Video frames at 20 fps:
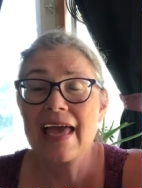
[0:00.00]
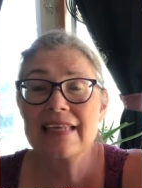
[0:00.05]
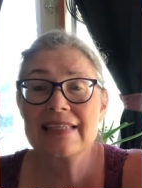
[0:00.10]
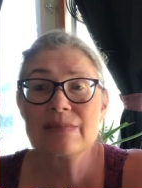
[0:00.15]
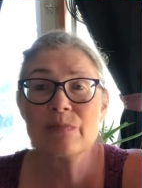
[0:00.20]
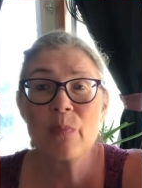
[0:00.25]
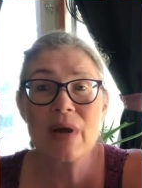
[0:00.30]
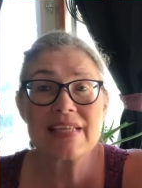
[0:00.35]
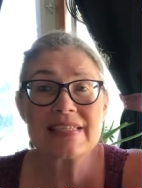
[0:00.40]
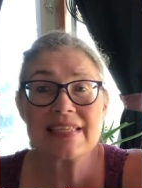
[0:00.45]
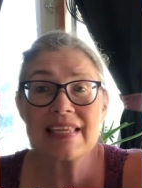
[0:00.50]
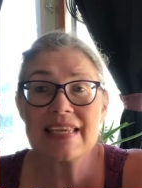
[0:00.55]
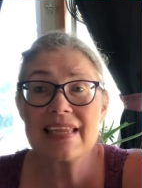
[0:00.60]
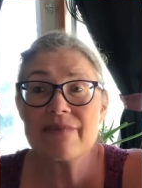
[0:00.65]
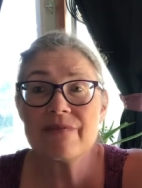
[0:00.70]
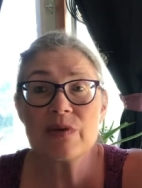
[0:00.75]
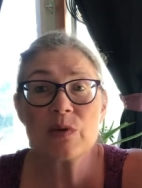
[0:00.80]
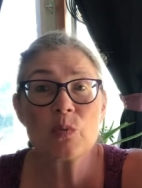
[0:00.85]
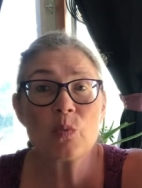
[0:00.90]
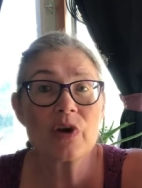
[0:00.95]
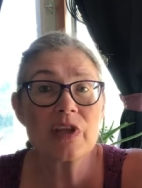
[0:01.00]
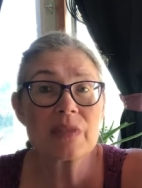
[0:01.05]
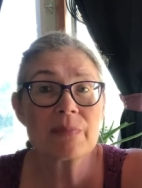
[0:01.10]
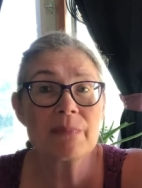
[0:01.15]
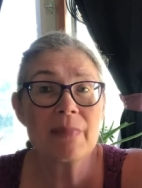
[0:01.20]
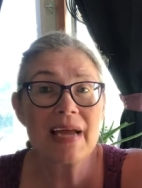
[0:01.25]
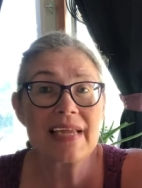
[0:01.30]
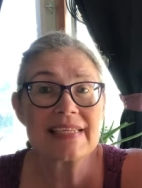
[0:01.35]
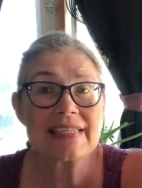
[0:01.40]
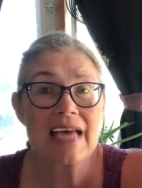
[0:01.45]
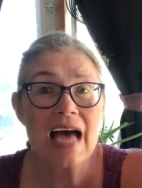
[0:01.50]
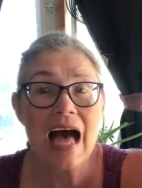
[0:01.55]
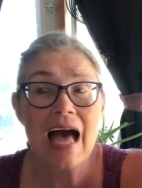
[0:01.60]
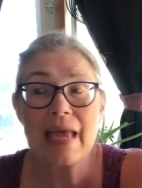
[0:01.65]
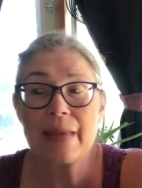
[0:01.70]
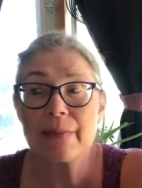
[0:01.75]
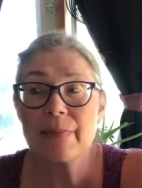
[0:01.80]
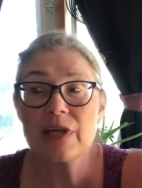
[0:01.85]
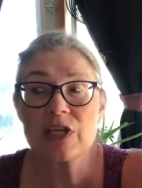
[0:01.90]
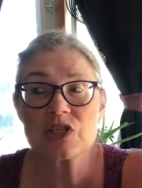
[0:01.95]
And was it even worth my
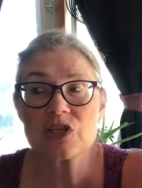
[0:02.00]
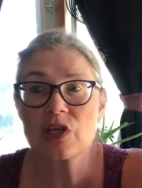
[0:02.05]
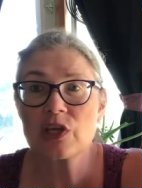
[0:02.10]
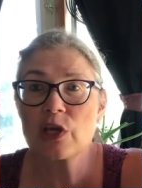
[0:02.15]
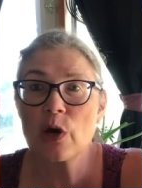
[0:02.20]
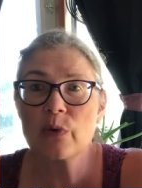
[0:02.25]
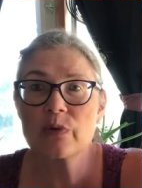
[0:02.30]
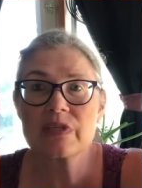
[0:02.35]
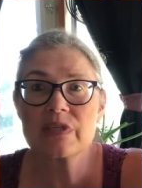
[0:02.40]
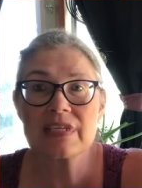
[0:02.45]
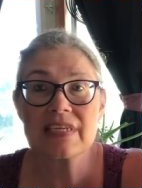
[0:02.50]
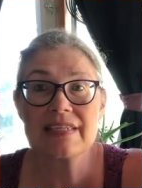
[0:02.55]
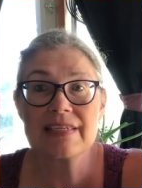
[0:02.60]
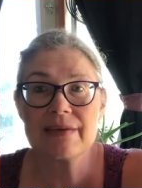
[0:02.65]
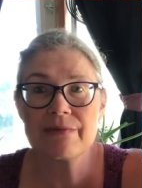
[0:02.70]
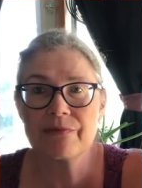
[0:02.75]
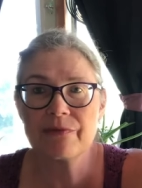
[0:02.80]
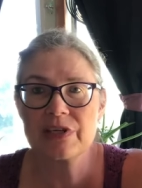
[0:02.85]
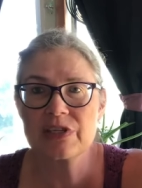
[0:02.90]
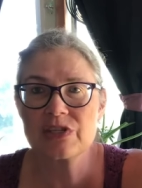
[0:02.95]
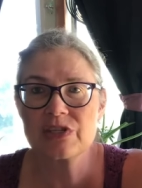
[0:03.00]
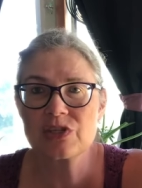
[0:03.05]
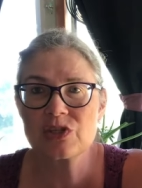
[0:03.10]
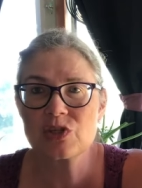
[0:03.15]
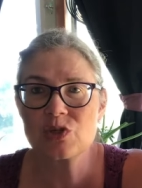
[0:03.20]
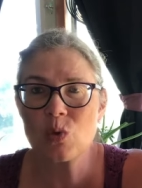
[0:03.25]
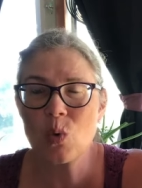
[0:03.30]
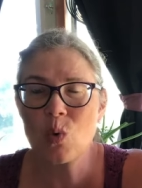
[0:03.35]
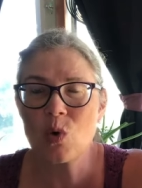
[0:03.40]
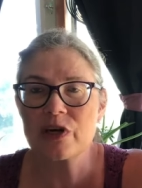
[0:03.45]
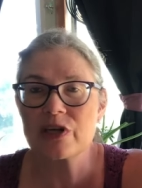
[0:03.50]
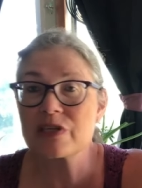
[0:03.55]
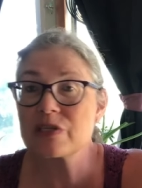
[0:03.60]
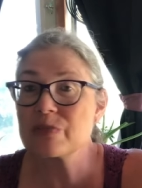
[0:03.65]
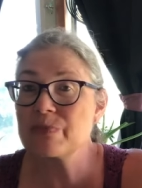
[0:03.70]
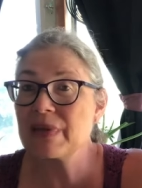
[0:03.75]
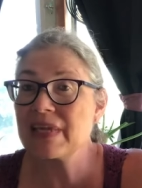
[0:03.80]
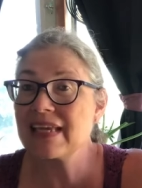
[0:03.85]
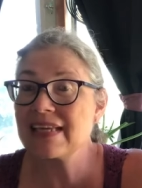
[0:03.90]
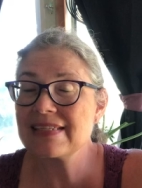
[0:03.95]
time to go to different
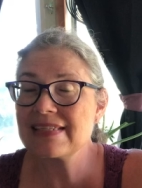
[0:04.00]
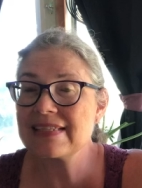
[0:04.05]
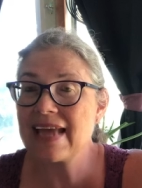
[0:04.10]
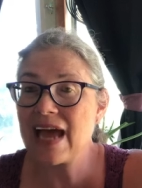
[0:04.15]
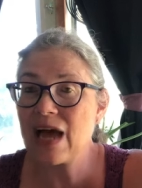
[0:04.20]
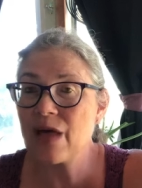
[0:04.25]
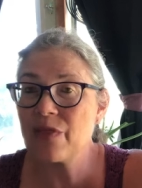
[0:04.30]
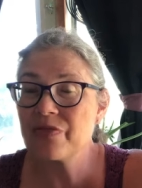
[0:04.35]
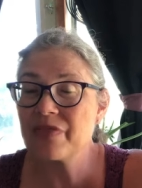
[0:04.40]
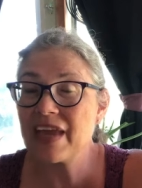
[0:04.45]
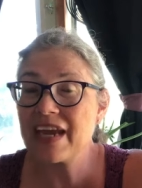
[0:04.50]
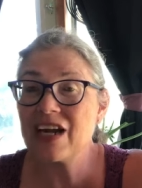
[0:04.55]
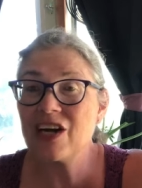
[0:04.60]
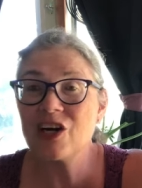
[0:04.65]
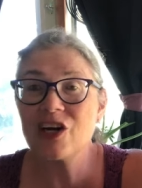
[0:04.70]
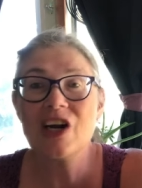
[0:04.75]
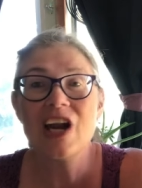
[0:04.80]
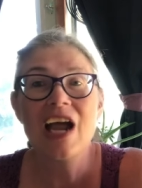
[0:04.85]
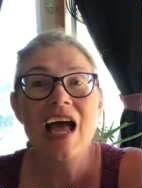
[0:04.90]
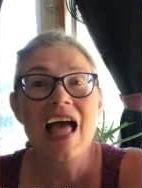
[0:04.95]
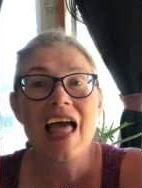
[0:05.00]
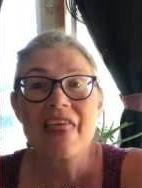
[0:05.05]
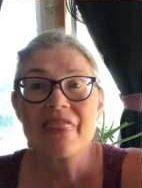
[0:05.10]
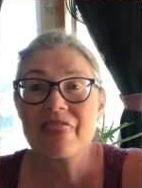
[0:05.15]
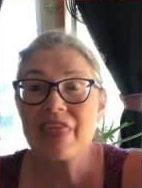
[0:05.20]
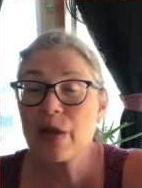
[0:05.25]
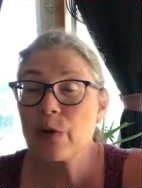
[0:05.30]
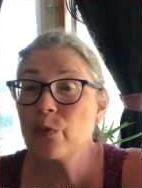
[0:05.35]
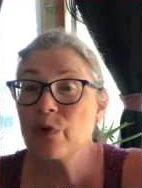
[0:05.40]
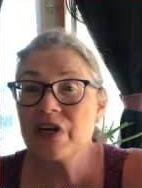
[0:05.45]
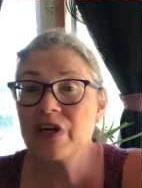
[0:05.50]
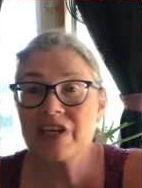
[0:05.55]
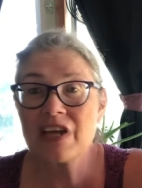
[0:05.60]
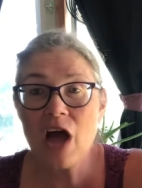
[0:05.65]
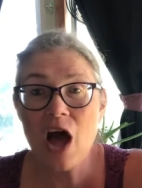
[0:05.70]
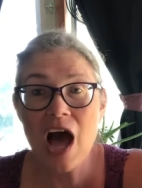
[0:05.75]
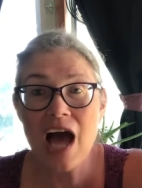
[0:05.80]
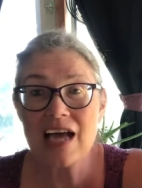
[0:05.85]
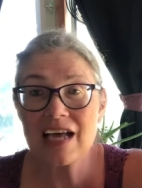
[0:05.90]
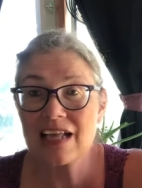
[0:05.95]
stores? Because down there, they were
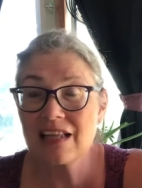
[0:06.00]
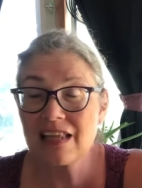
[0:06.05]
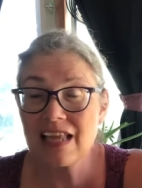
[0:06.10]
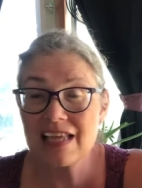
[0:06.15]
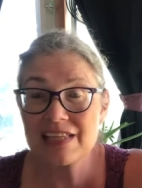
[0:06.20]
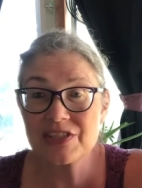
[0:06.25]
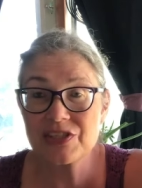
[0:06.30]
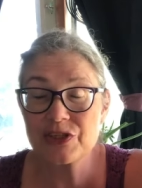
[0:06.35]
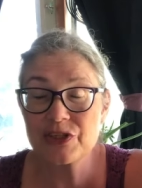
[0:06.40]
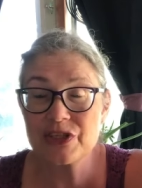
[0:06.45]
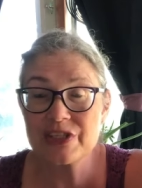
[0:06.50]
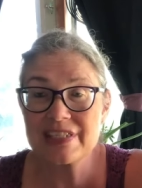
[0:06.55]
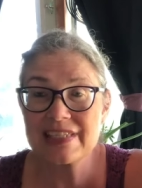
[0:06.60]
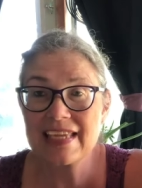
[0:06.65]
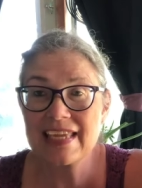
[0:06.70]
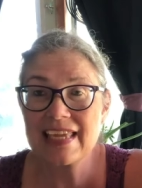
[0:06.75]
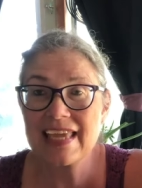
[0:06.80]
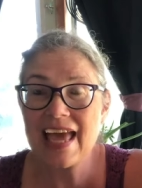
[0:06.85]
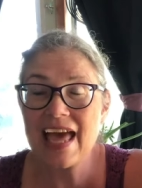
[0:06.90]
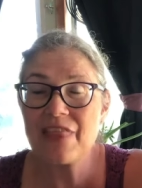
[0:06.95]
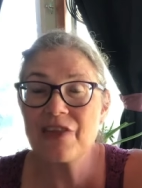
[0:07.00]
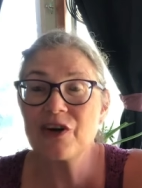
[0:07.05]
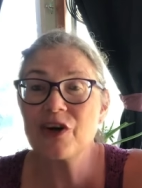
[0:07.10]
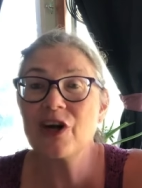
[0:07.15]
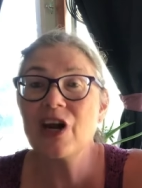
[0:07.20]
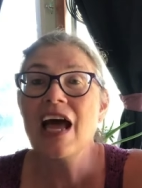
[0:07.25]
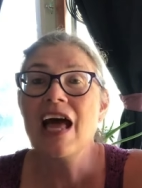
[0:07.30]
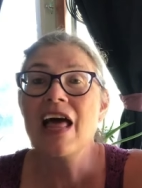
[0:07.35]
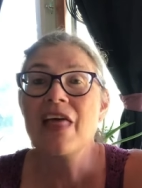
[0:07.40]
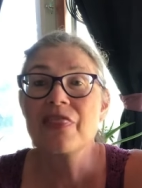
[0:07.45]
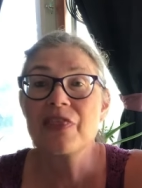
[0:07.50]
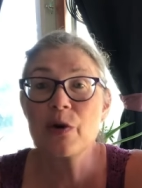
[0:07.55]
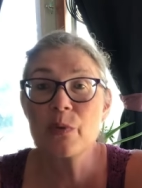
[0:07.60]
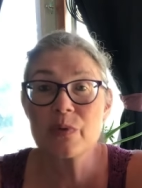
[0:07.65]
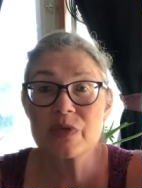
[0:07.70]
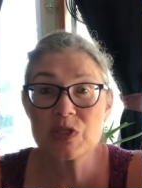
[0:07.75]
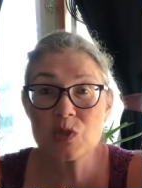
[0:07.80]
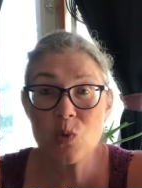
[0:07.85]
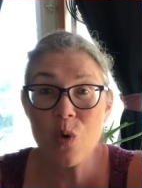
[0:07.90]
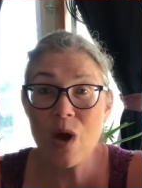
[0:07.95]
not clustered together. There
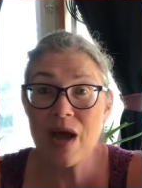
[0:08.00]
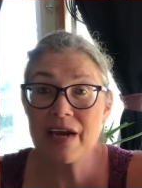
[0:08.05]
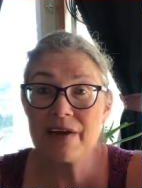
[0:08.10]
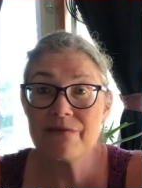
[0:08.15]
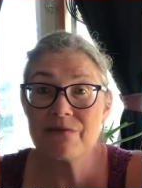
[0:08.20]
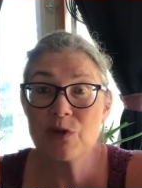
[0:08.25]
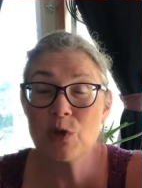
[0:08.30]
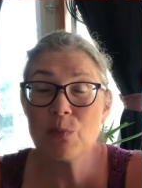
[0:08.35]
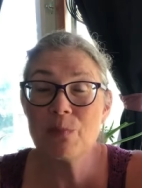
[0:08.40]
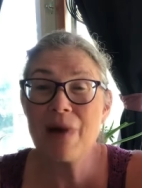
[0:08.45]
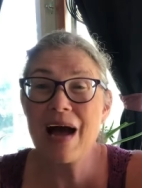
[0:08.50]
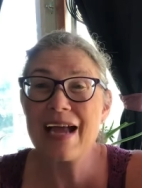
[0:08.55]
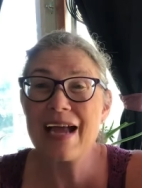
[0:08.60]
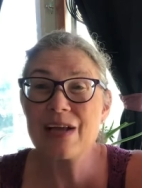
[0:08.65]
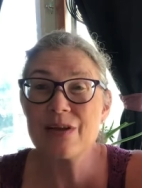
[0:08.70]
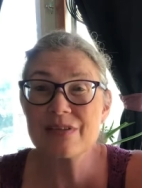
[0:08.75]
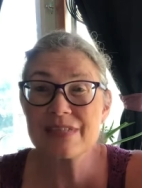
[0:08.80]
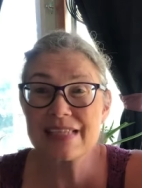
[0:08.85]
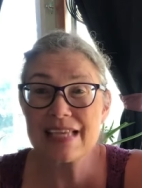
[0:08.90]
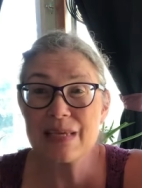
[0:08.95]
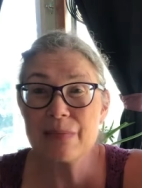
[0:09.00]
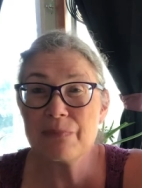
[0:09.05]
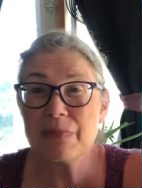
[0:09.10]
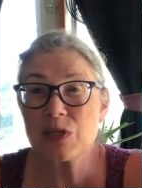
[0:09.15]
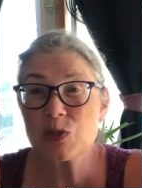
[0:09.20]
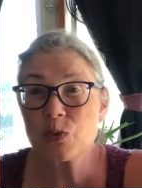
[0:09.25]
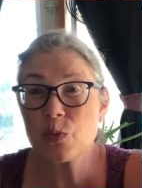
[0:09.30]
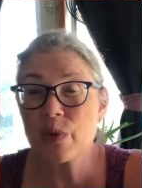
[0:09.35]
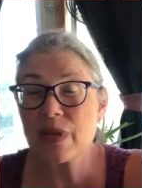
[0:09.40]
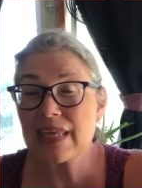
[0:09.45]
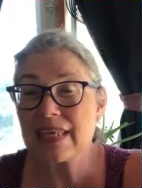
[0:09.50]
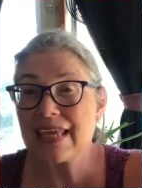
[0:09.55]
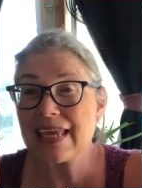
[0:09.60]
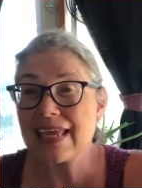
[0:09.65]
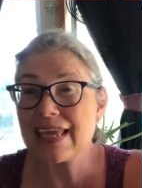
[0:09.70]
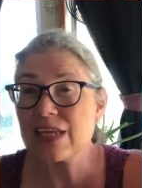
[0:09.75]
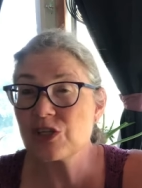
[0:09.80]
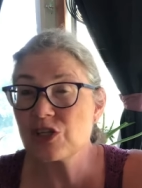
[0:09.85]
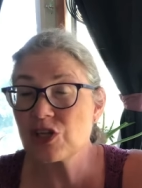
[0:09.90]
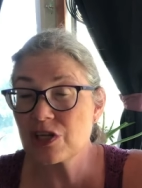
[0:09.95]
was quite a few miles in between
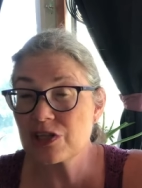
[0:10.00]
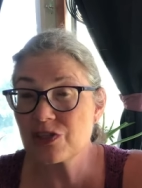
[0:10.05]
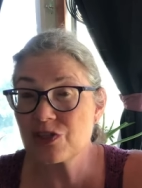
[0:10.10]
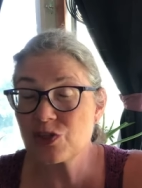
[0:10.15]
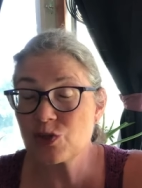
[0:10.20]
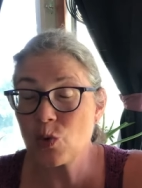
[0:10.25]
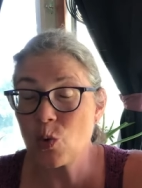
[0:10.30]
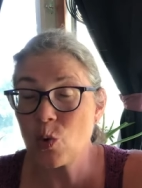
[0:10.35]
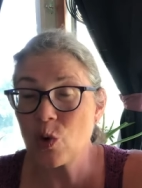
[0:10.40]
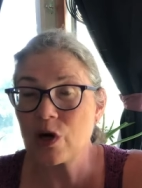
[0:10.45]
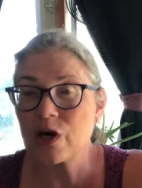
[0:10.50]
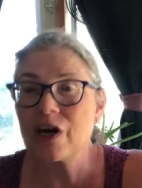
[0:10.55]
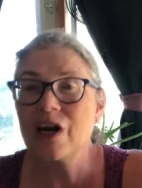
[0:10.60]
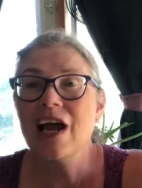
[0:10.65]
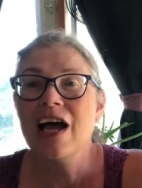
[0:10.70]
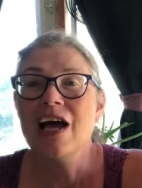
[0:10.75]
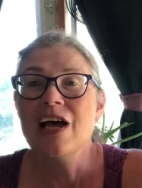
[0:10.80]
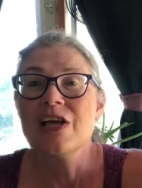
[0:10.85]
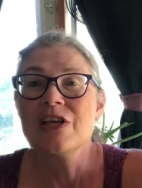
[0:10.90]
each store.